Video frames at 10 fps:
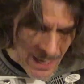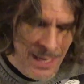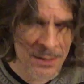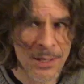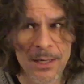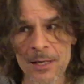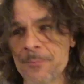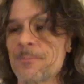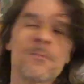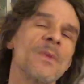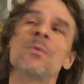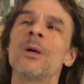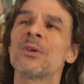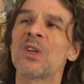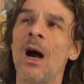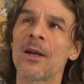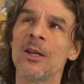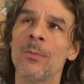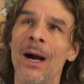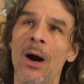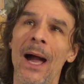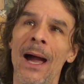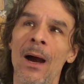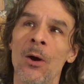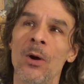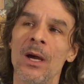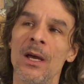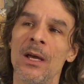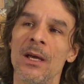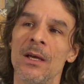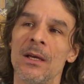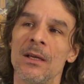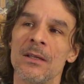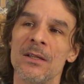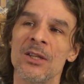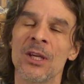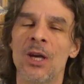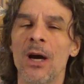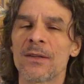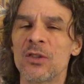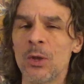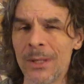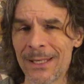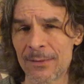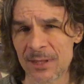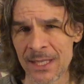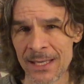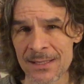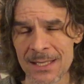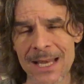and we were talking about how the cartooning of things and